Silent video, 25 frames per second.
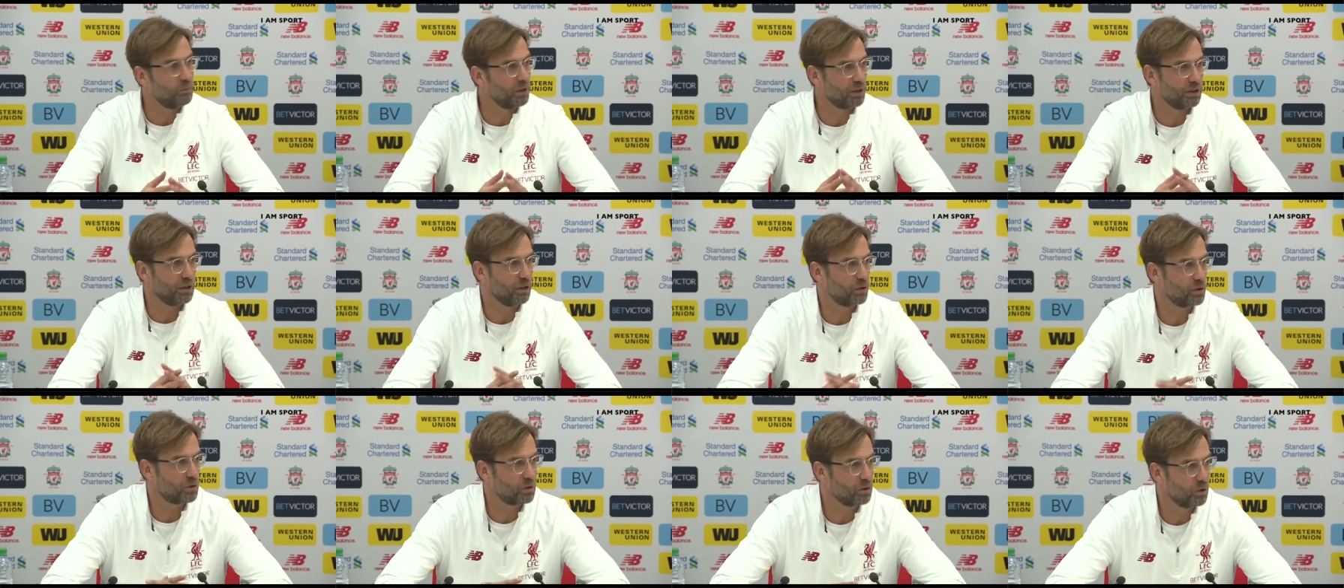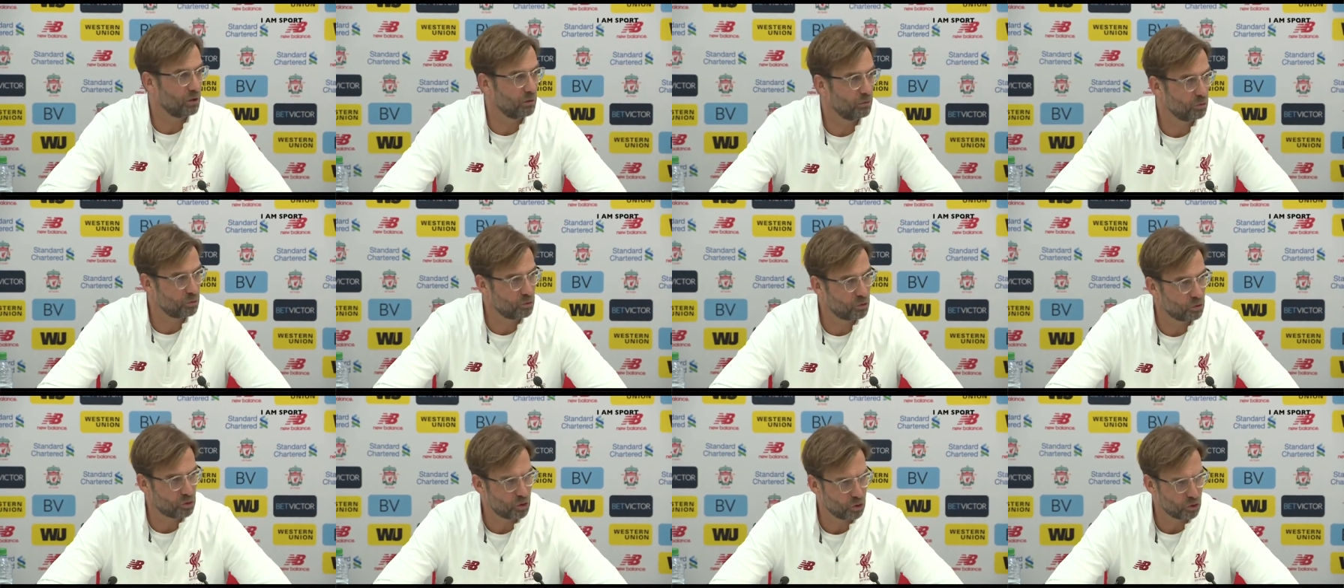but that's
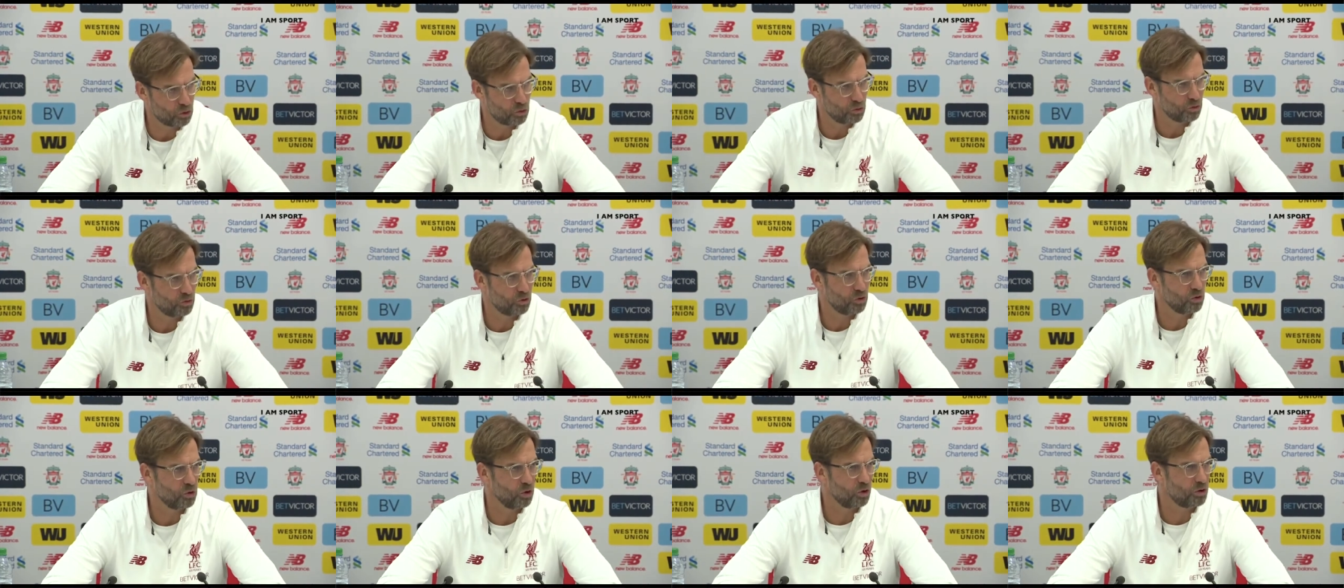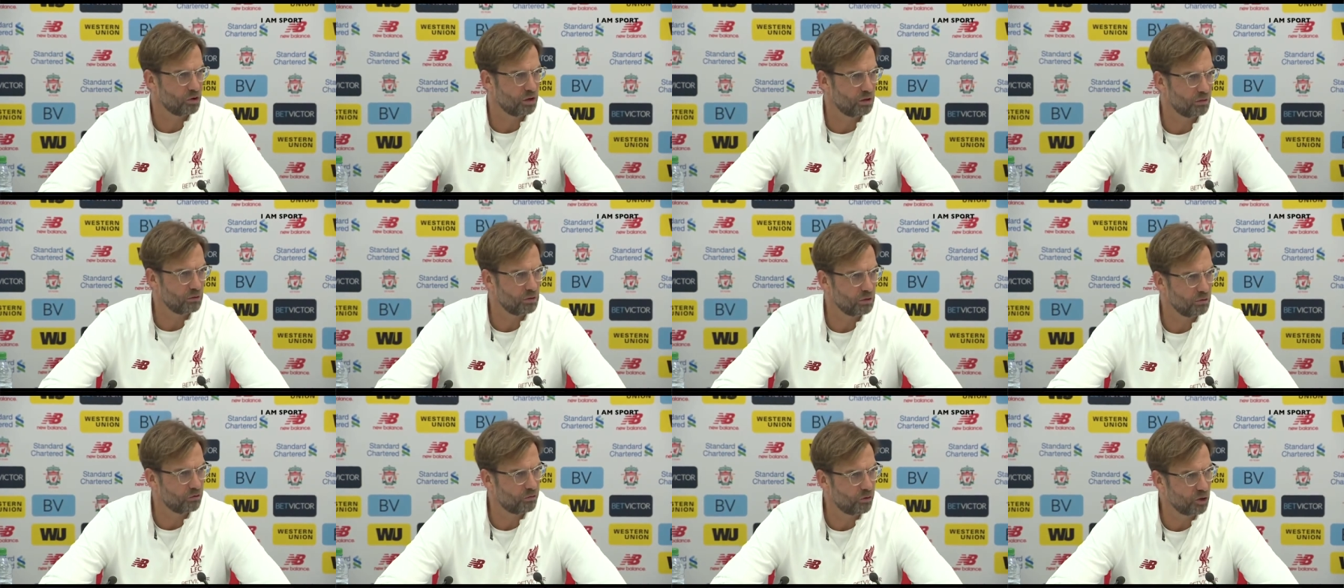it's not
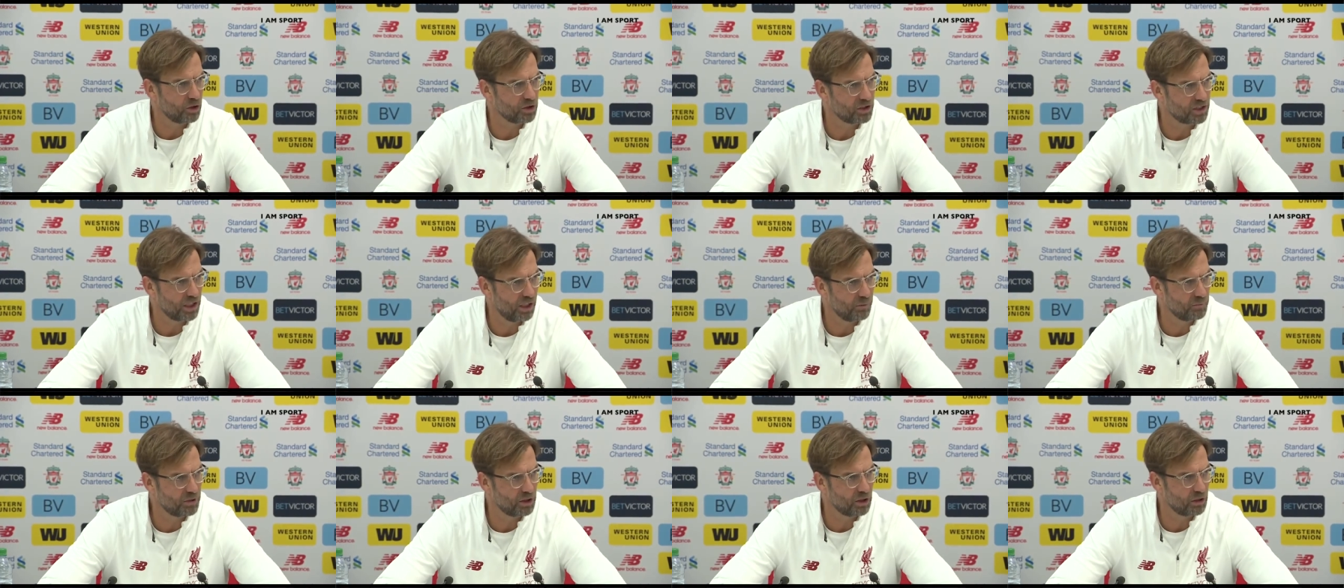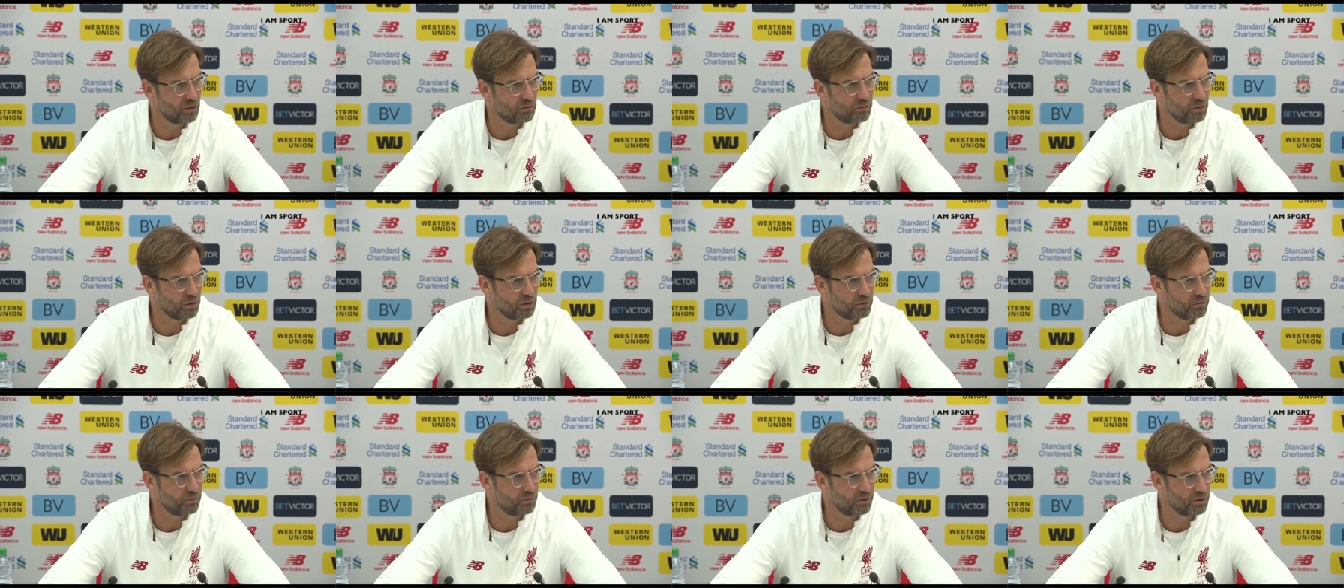the first time
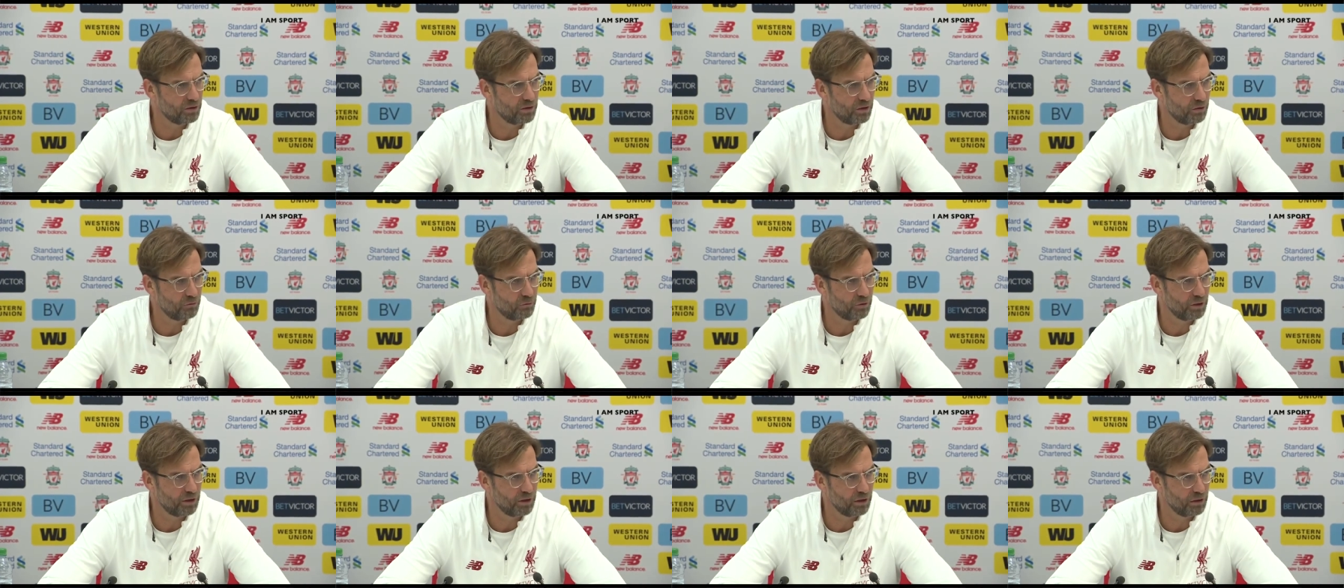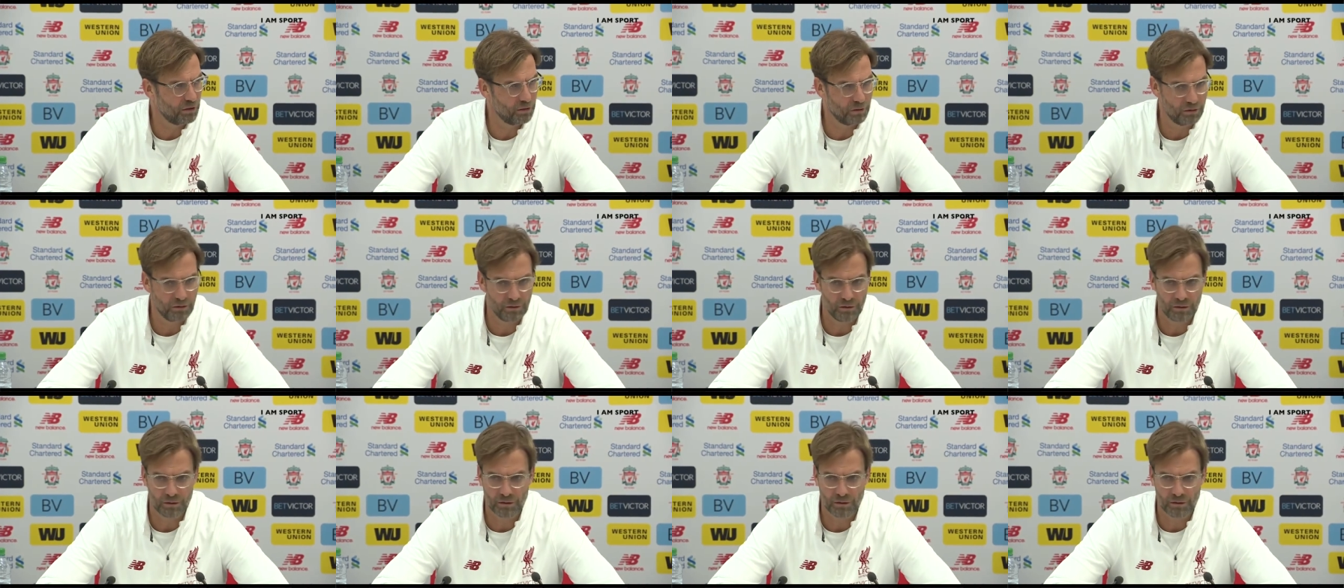that we